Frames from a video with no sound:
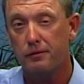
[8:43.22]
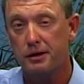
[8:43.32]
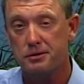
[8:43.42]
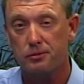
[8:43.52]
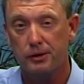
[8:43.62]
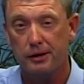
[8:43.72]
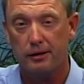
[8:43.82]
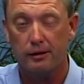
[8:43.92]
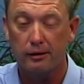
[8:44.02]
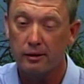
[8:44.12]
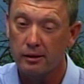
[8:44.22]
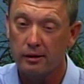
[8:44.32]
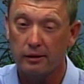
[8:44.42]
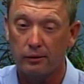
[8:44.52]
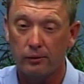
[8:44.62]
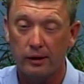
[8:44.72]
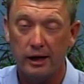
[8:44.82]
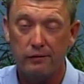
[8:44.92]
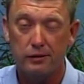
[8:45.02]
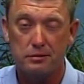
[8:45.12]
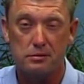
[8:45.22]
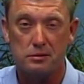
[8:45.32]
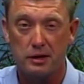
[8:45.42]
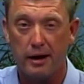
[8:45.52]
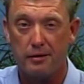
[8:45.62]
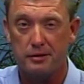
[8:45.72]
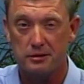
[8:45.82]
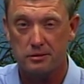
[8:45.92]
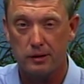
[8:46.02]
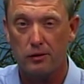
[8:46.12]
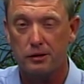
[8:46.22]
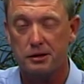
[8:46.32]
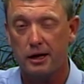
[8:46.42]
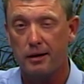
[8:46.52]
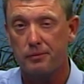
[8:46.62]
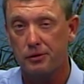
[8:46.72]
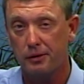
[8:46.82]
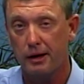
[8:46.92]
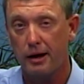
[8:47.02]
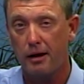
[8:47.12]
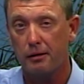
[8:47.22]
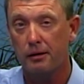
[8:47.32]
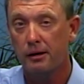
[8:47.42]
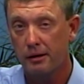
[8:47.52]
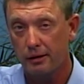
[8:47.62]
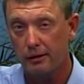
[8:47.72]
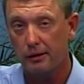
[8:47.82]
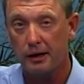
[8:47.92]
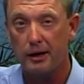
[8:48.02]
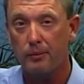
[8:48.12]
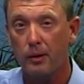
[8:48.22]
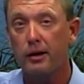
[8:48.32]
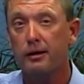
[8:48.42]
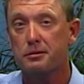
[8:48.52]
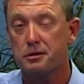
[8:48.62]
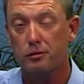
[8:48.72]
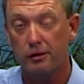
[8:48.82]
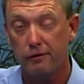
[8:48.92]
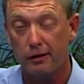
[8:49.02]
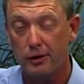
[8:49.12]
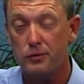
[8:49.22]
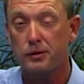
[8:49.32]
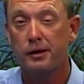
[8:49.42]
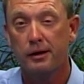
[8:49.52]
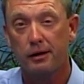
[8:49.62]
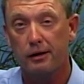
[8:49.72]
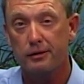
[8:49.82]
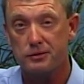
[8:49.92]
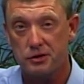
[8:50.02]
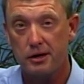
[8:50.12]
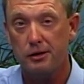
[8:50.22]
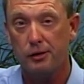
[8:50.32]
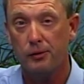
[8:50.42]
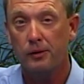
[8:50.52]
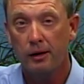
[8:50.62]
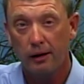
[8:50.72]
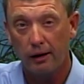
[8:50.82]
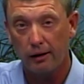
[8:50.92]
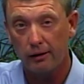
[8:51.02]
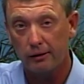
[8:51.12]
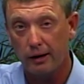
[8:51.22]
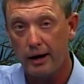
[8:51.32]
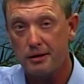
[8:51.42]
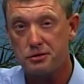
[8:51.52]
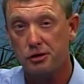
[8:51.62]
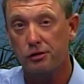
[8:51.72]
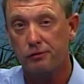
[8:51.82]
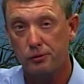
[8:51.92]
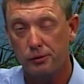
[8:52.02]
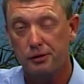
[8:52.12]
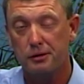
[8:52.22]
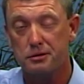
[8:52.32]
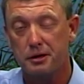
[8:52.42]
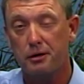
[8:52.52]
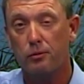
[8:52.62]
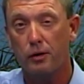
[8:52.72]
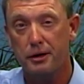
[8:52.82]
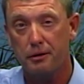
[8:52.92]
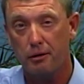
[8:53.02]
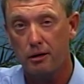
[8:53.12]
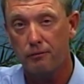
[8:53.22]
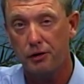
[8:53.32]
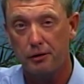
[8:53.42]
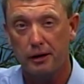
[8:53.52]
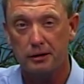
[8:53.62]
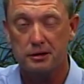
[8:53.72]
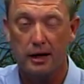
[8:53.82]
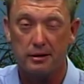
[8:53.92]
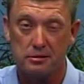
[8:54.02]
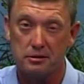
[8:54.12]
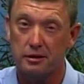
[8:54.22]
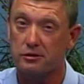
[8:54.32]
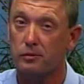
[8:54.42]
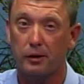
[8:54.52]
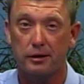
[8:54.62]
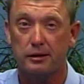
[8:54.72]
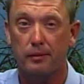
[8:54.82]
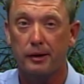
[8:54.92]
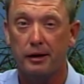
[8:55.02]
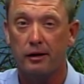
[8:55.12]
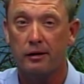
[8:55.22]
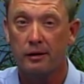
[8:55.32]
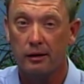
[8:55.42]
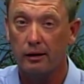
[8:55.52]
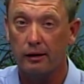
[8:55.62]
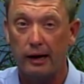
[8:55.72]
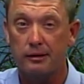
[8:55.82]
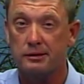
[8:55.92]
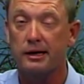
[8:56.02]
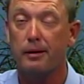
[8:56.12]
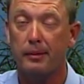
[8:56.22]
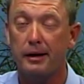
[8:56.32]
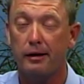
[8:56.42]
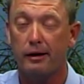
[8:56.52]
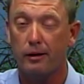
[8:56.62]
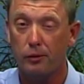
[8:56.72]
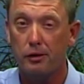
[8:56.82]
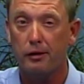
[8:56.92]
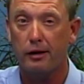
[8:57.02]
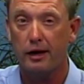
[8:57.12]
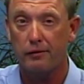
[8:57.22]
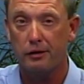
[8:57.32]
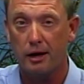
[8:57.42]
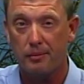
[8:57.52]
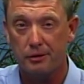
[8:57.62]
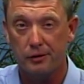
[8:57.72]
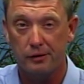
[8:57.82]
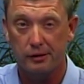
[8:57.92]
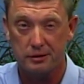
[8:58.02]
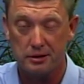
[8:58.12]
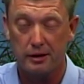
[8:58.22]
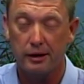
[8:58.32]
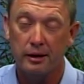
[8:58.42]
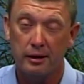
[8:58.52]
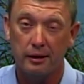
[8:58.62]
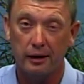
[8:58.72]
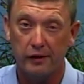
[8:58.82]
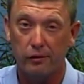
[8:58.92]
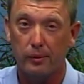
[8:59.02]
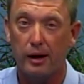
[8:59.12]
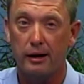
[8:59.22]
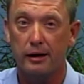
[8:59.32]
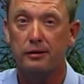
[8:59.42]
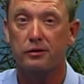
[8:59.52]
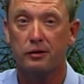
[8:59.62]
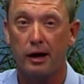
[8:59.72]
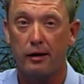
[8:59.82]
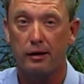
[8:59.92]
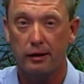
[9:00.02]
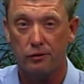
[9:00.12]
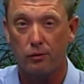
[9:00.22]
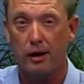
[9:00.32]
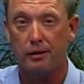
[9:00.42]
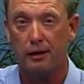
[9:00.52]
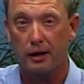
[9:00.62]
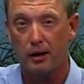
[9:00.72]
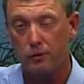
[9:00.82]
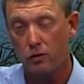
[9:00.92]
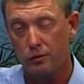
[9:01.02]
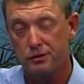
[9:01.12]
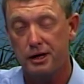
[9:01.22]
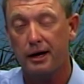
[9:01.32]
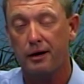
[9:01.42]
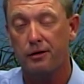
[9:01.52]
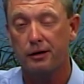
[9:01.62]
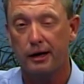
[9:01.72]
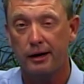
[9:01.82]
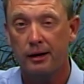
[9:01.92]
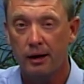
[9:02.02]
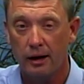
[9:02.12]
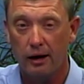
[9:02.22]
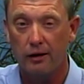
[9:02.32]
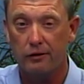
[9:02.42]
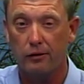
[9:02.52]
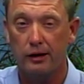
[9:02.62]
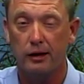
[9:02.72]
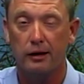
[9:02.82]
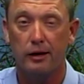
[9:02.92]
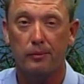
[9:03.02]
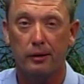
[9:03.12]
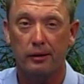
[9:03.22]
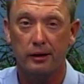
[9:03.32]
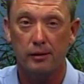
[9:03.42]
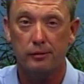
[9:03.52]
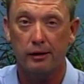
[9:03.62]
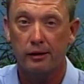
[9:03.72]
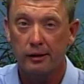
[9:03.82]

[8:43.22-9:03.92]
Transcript: days a week, and evenings and Saturdays is my only time to get out and campaign. So if I don't see you, I ask you if you would consider Wayne Crum for your next tax assessor, because I may not, I will not have the opportunity to see everybody in this county, and that's why that I came on with Jack here today, so that he can get my